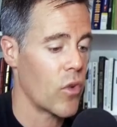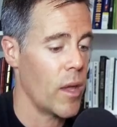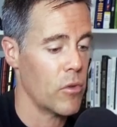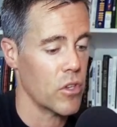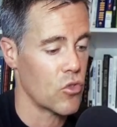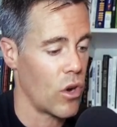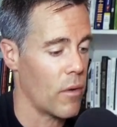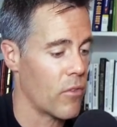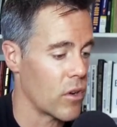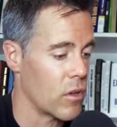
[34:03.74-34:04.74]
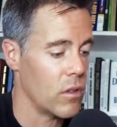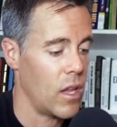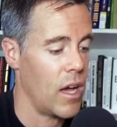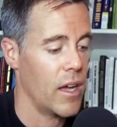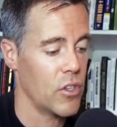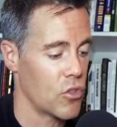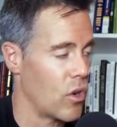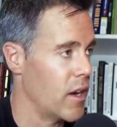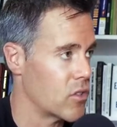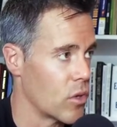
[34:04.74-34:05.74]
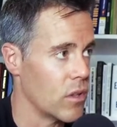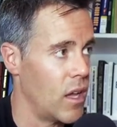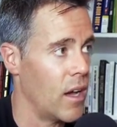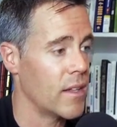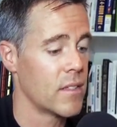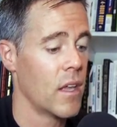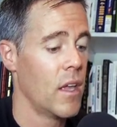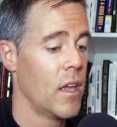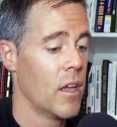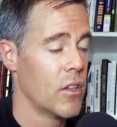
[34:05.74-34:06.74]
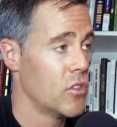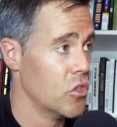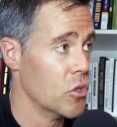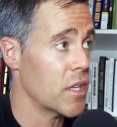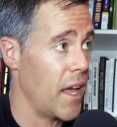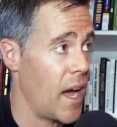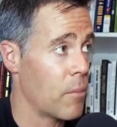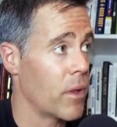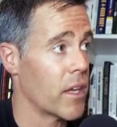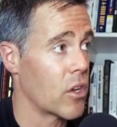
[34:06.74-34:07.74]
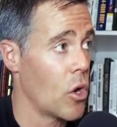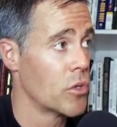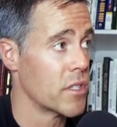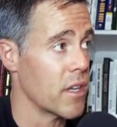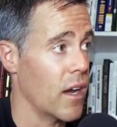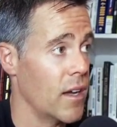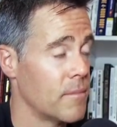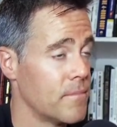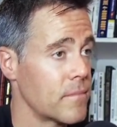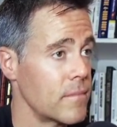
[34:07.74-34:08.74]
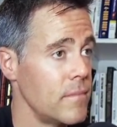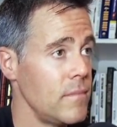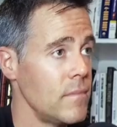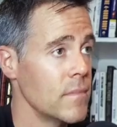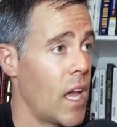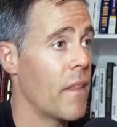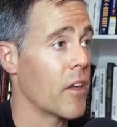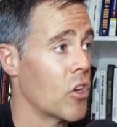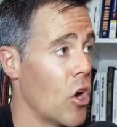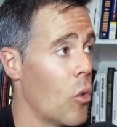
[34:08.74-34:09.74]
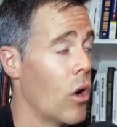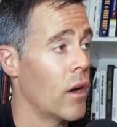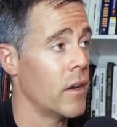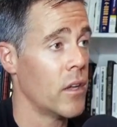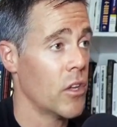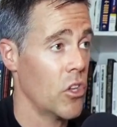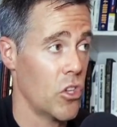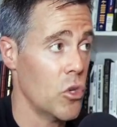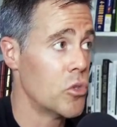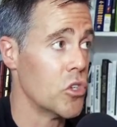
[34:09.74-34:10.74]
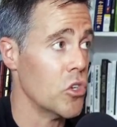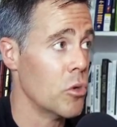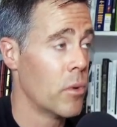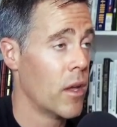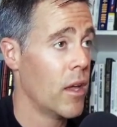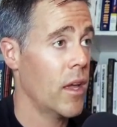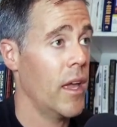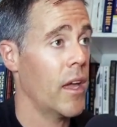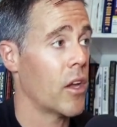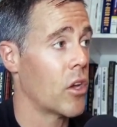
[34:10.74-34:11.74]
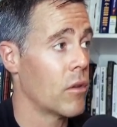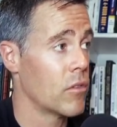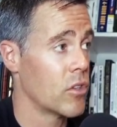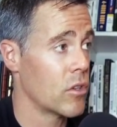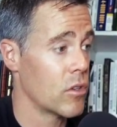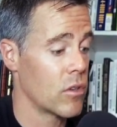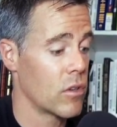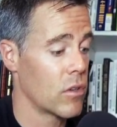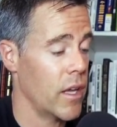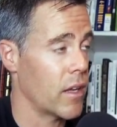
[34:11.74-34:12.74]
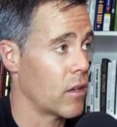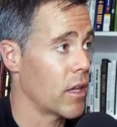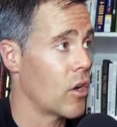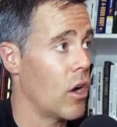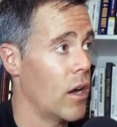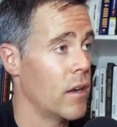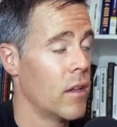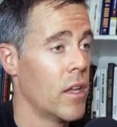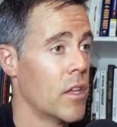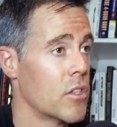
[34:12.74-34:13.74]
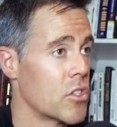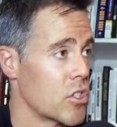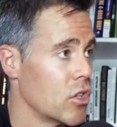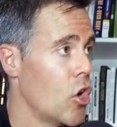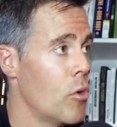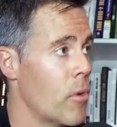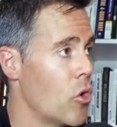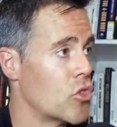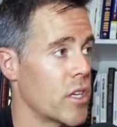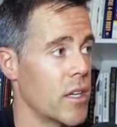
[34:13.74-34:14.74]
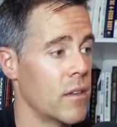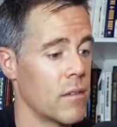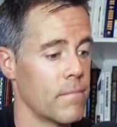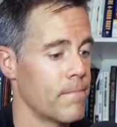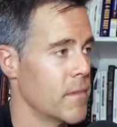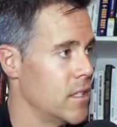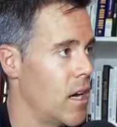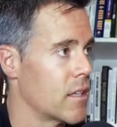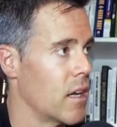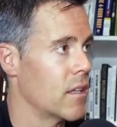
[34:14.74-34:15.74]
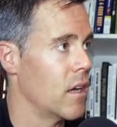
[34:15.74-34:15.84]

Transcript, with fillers: frame, you can draw a vertical line, you can draw any sort of lines. Use an app like Coach's Eye, and then go on YouTube and and click on slow motion dot dot